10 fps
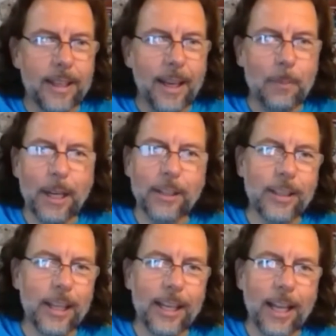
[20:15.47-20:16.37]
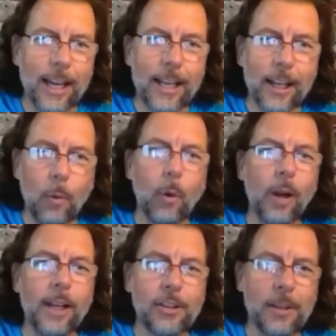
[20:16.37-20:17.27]
And because I didn't know
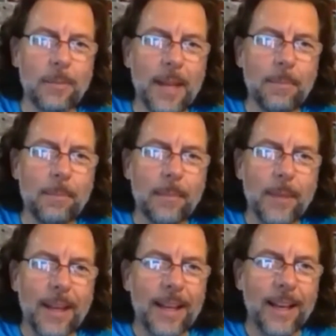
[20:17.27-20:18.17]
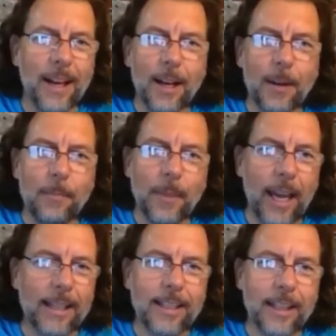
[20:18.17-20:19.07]
what it should be, I
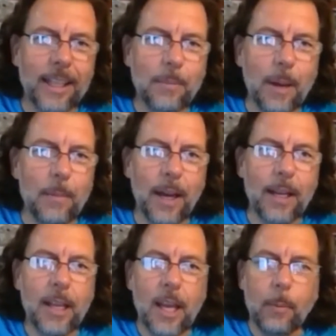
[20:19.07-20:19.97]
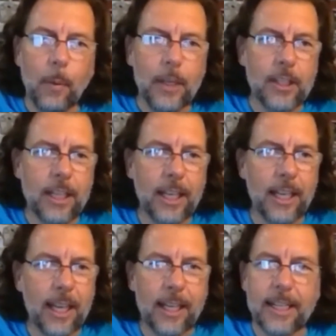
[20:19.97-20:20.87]
had nothing in my mind. But when she did
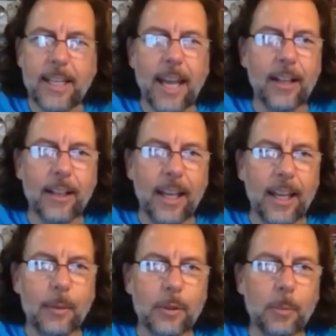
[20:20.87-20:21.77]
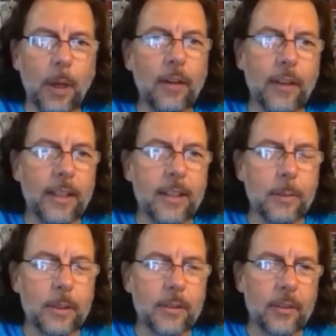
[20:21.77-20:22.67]
it, it nailed it. It was perfect. It
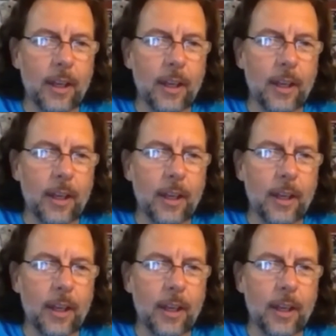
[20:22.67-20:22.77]
was,